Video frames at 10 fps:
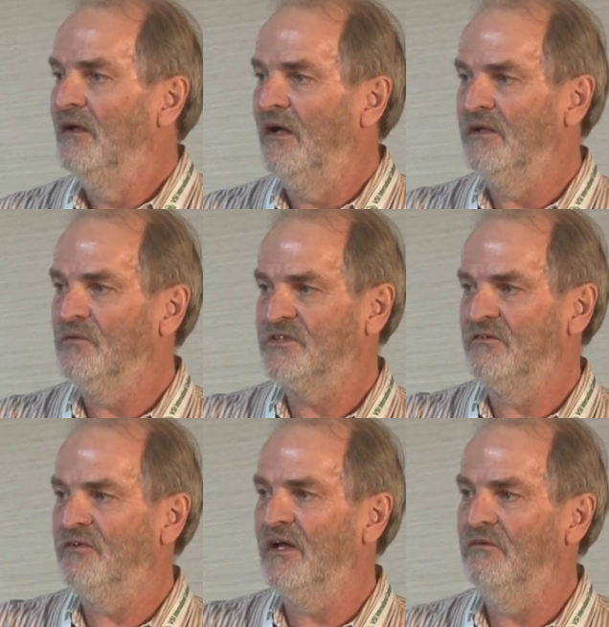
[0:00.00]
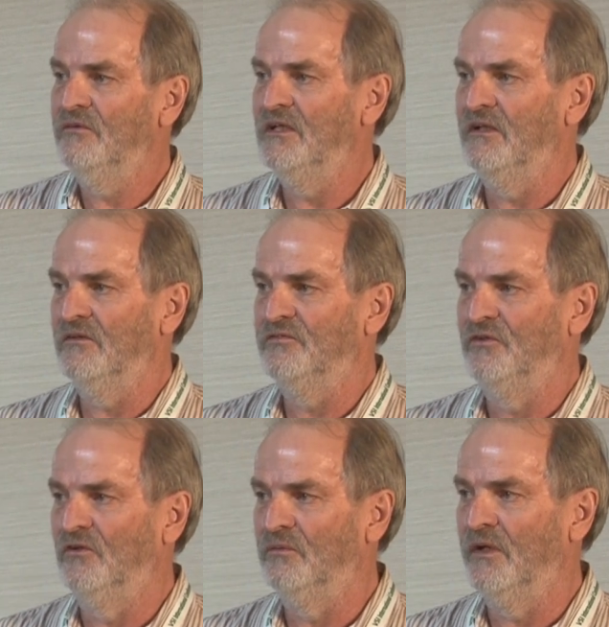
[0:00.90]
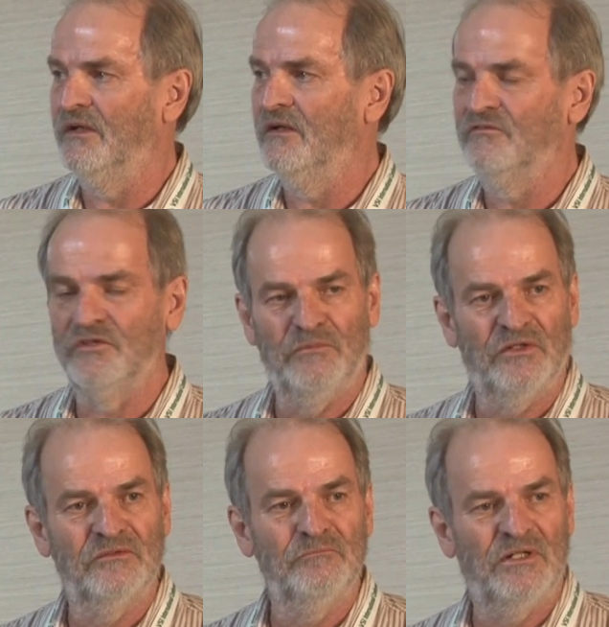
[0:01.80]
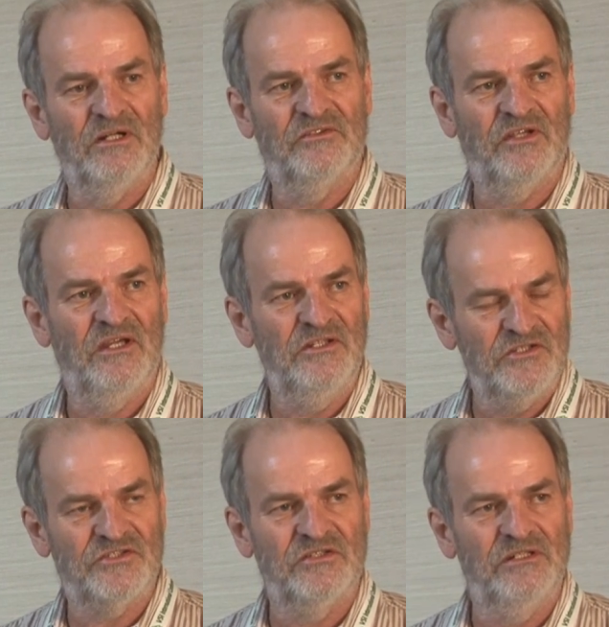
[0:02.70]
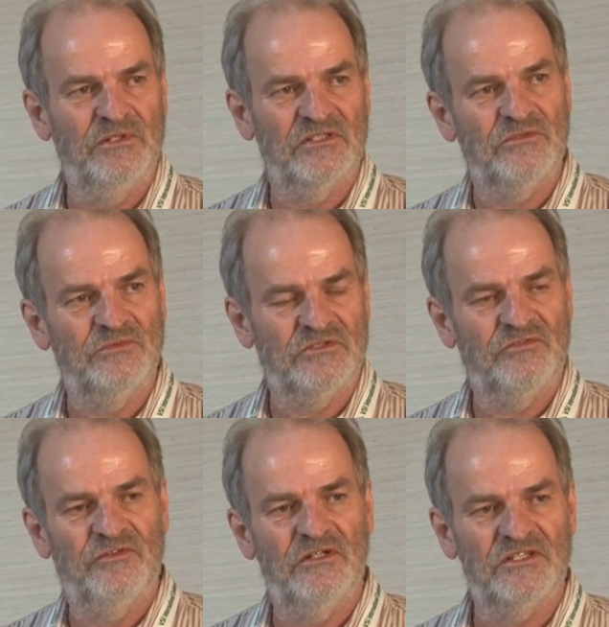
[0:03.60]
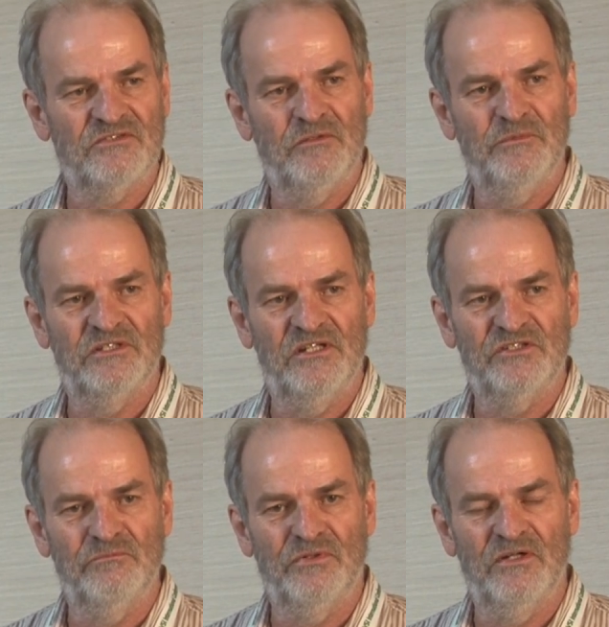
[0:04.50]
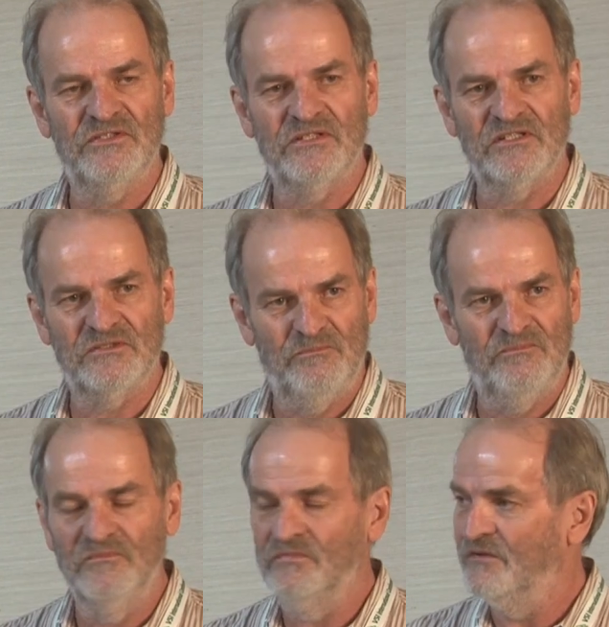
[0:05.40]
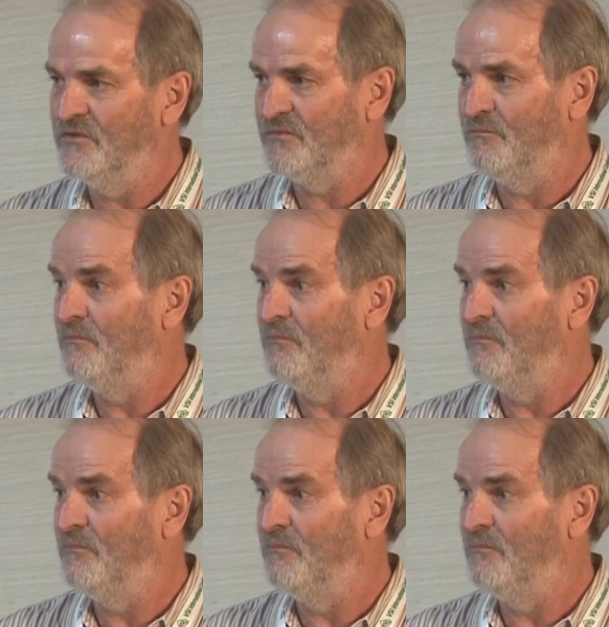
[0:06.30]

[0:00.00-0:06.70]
And it was in fact really the forerunner of the modern biotech industry, because it was the first fermentation process that was